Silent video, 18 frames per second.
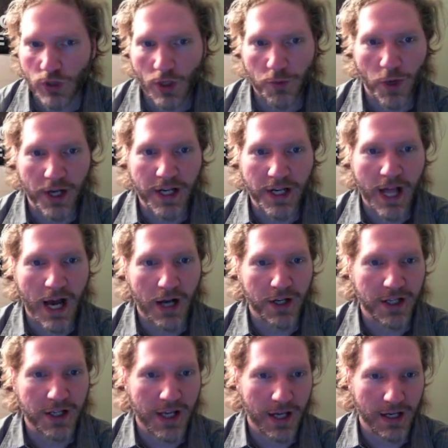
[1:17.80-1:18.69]
right
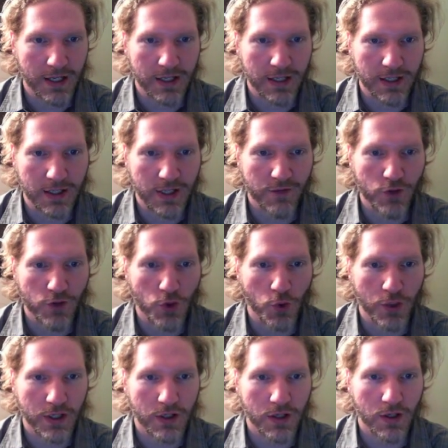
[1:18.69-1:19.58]
now to kind of give
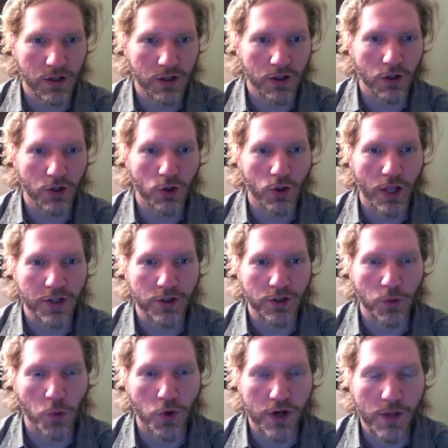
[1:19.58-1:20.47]
you a little
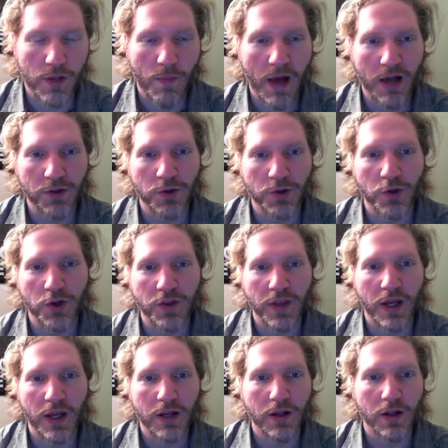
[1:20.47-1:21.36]
less to worry about
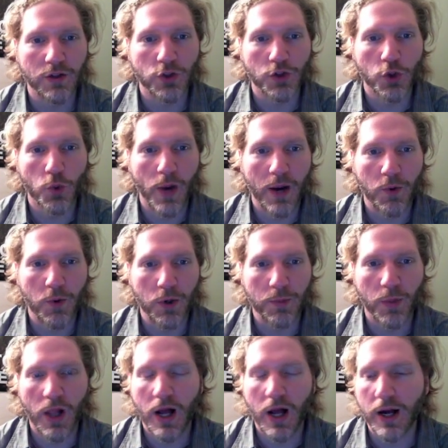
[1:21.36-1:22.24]
during that
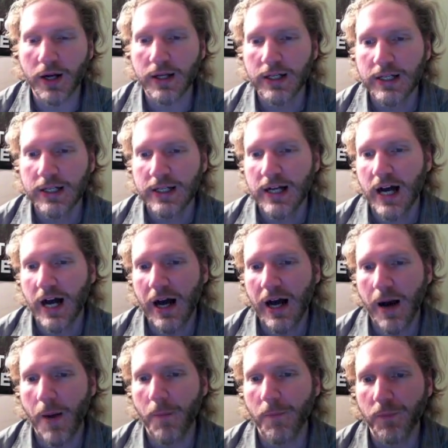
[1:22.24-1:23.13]
2-hour block
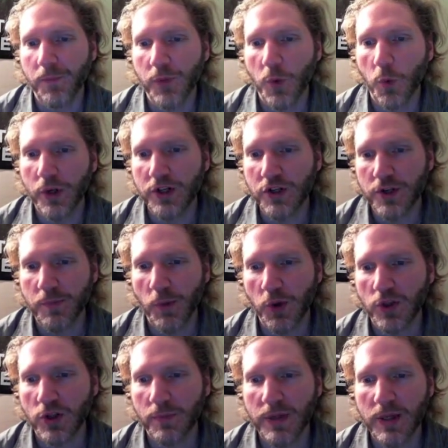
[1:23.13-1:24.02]
when you're
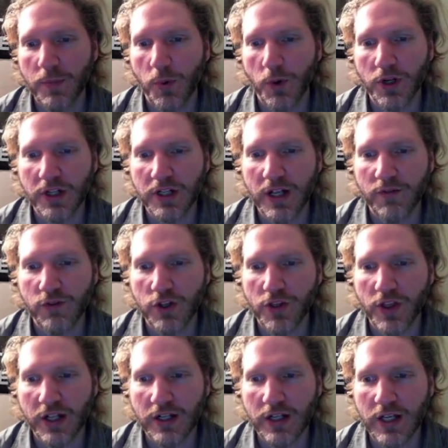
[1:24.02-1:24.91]
supposed to be putting
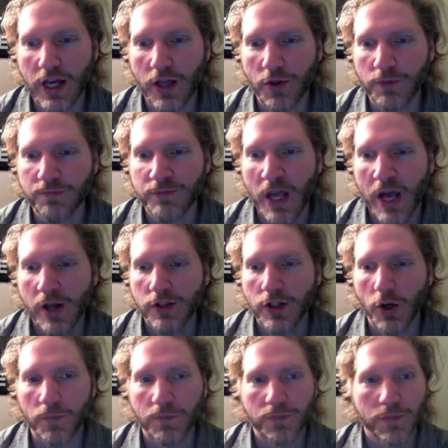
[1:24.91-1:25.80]
everything together.
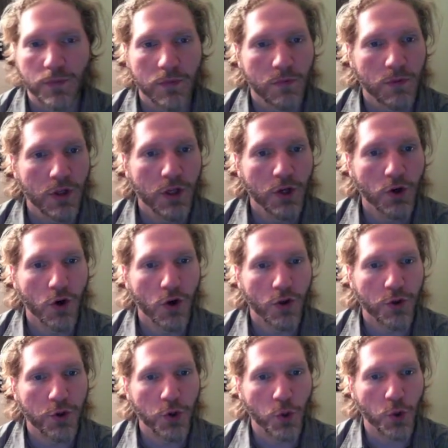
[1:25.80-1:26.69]
So here
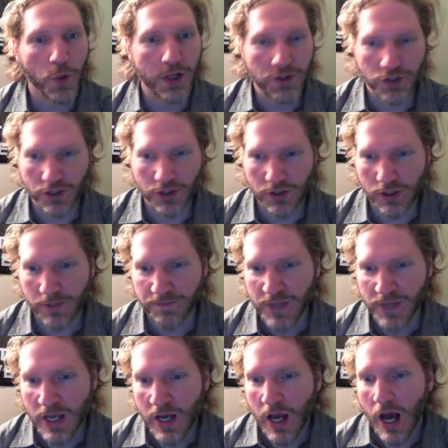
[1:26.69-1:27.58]
are the 2 questions.
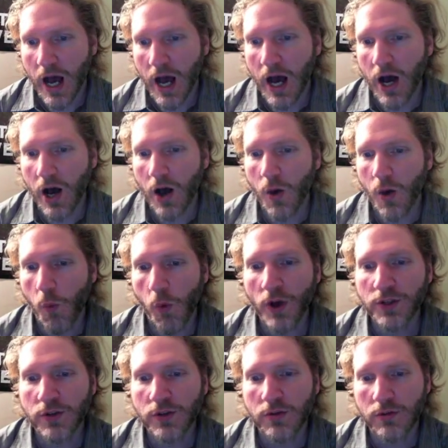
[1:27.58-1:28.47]

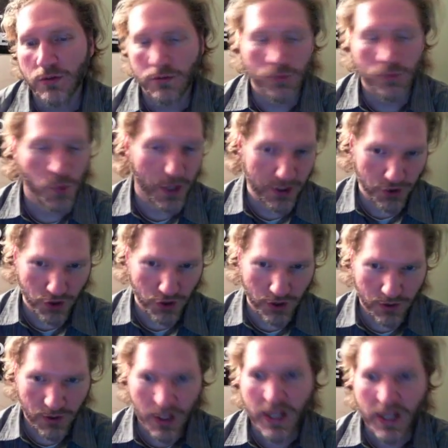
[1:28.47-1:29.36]
One
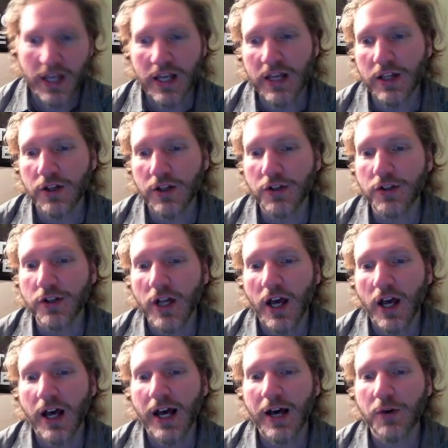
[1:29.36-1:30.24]
question is,
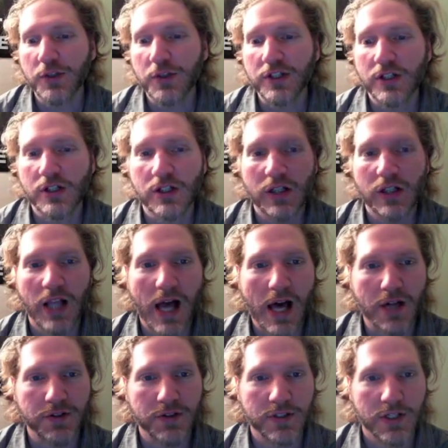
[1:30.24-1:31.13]
how is
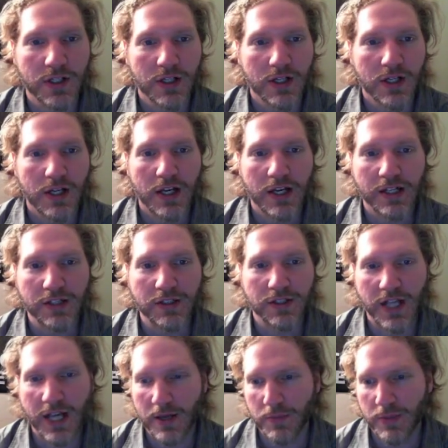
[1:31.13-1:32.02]
class
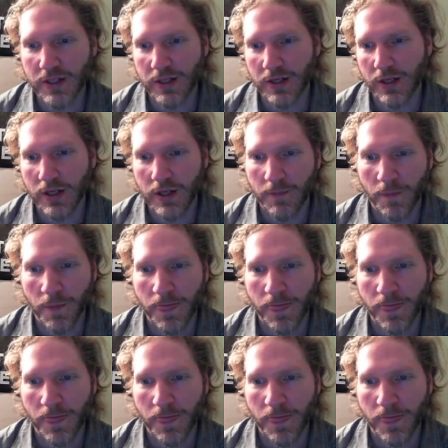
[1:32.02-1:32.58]
examined